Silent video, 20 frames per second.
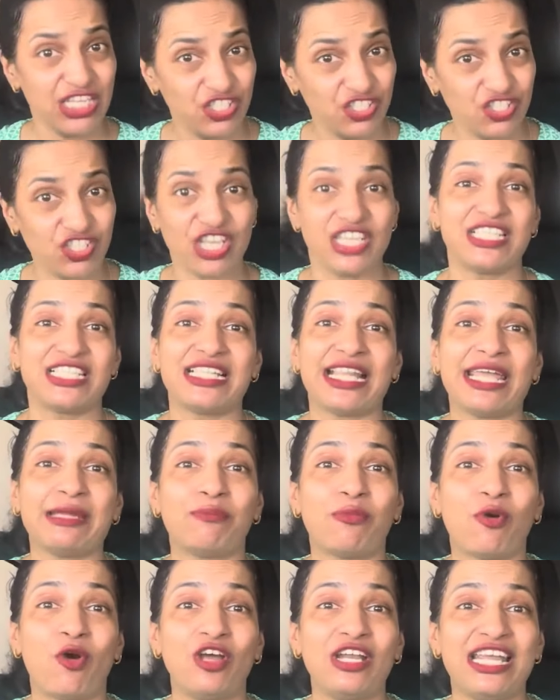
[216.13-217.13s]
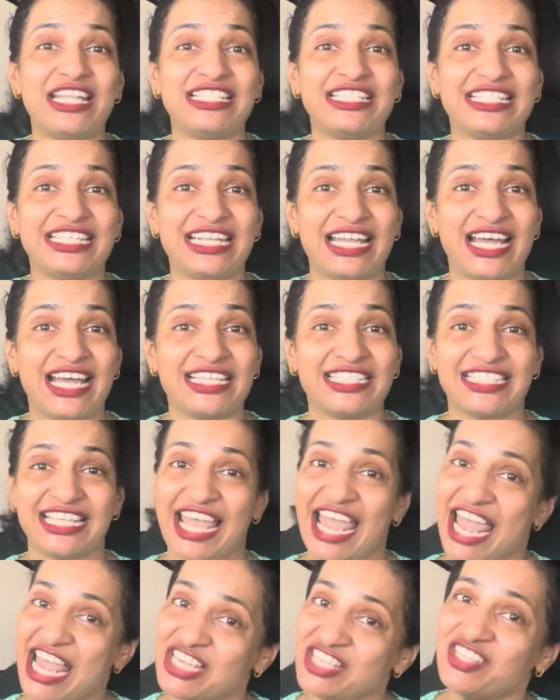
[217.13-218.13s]
Just like Paul and Silas,
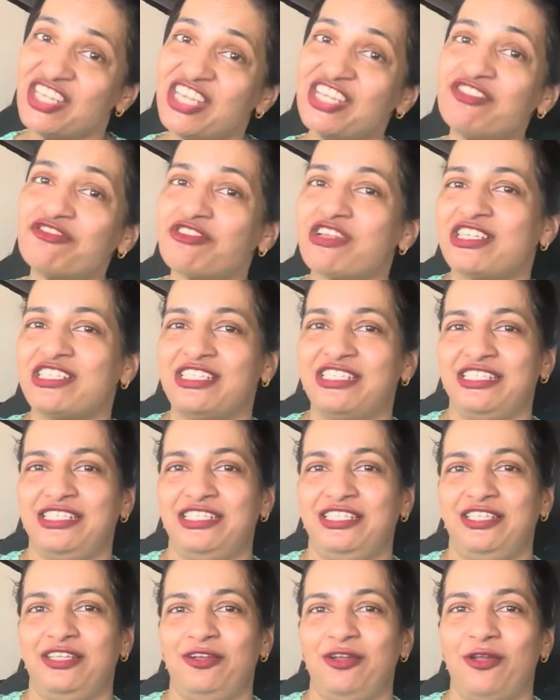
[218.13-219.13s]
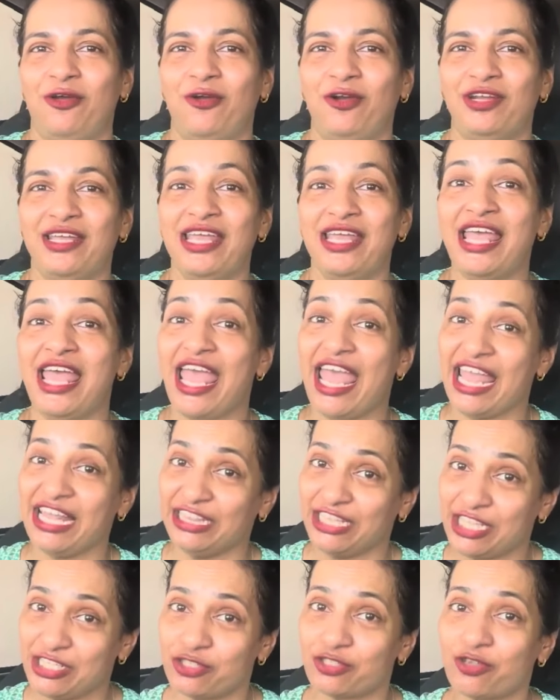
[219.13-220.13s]
as they trusted the Lord and
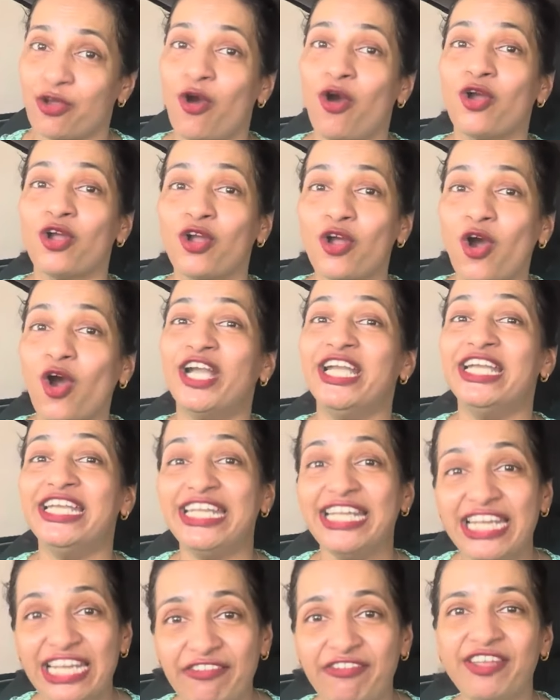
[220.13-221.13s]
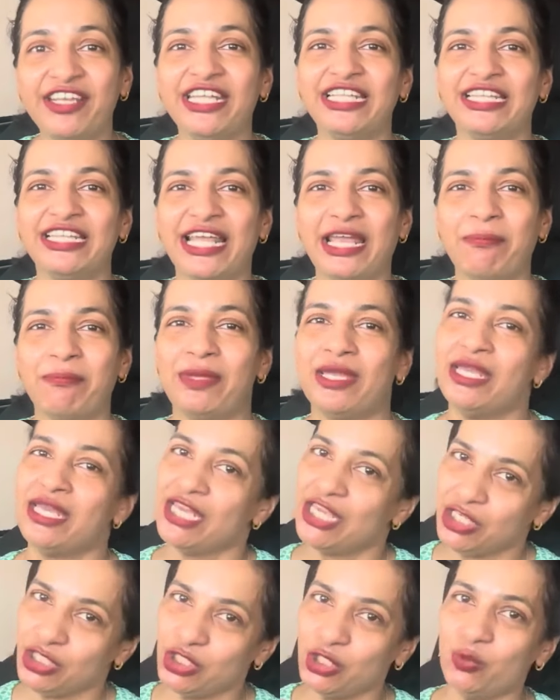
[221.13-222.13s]
they saw God delivering them,
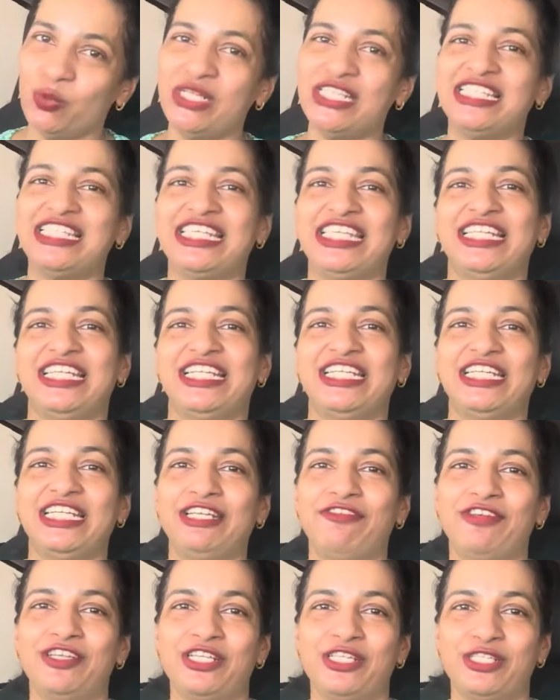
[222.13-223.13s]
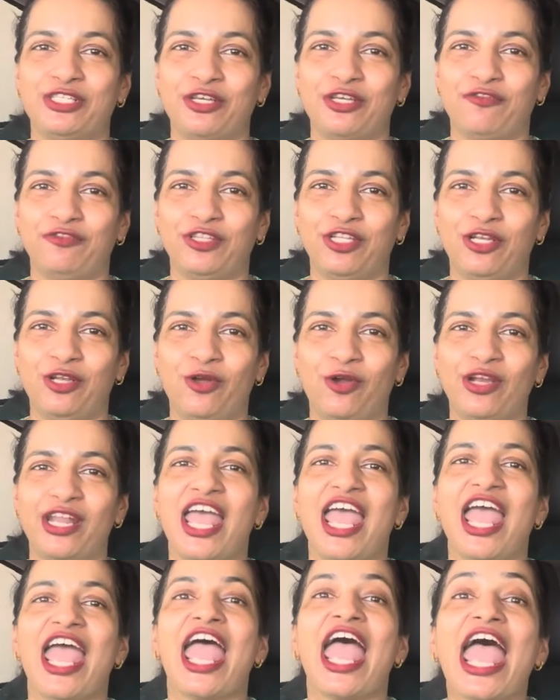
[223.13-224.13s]
you will see the deliverance of the Lord
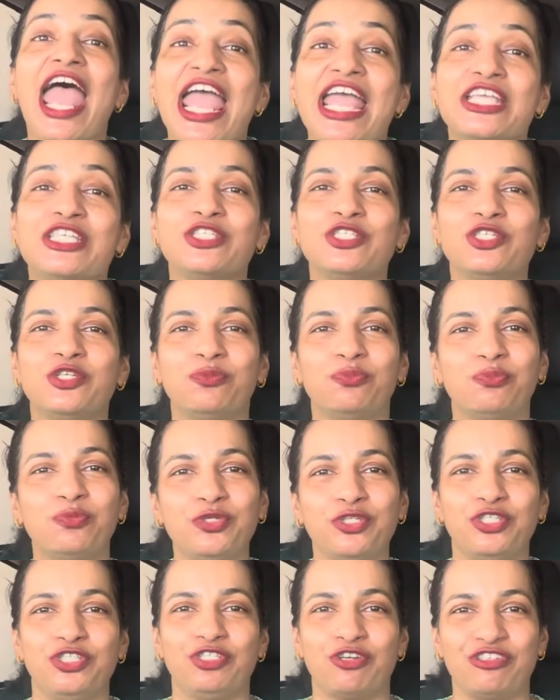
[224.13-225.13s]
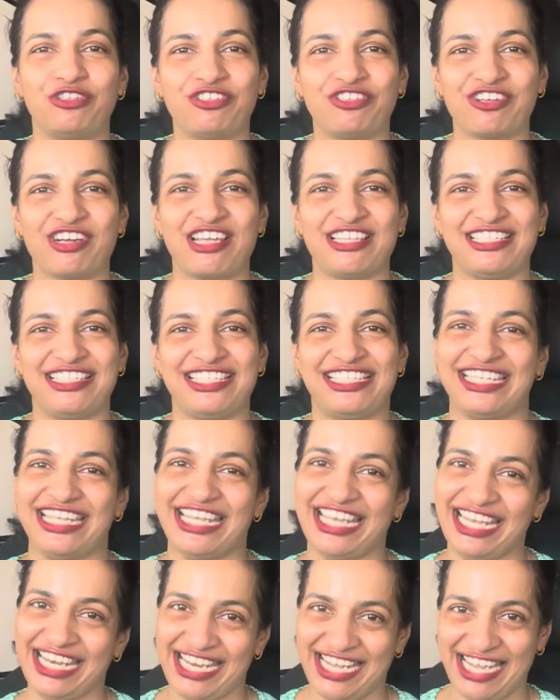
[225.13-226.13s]
as you put your trust
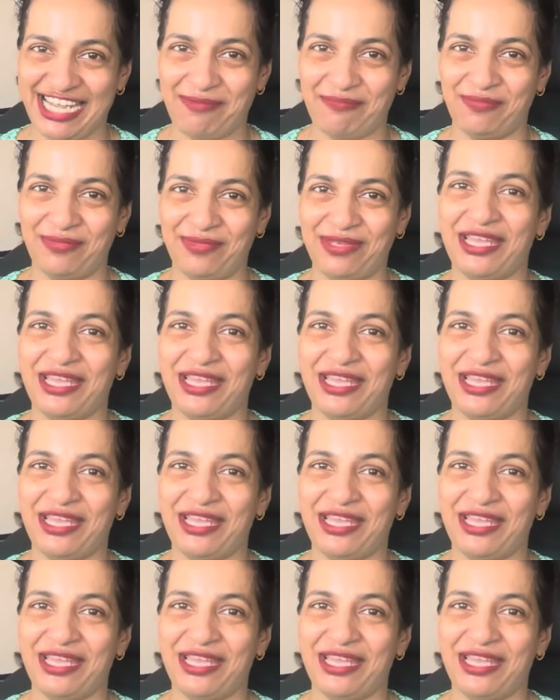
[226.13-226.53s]
in Him.